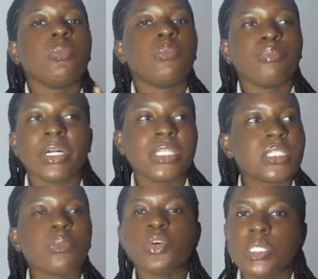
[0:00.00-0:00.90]
But
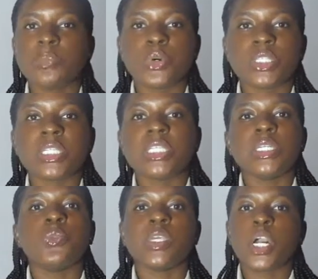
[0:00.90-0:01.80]
most importantly,
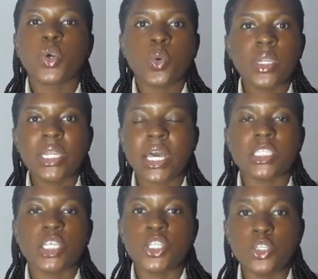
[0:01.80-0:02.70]
when you're going as a
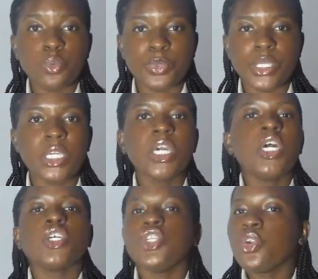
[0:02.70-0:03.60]
newbie,
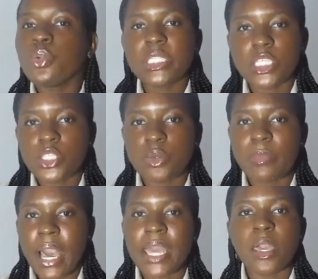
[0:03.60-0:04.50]
you don't need to
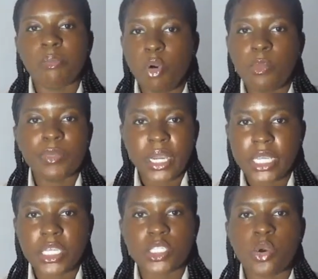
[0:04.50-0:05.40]
buy a mop
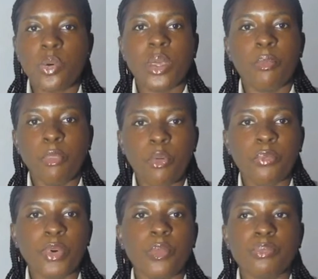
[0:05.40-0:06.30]
bucket or a
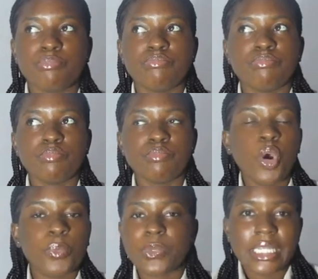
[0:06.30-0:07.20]

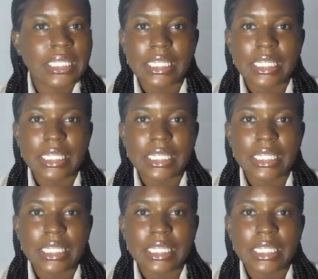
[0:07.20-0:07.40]
mop cleaner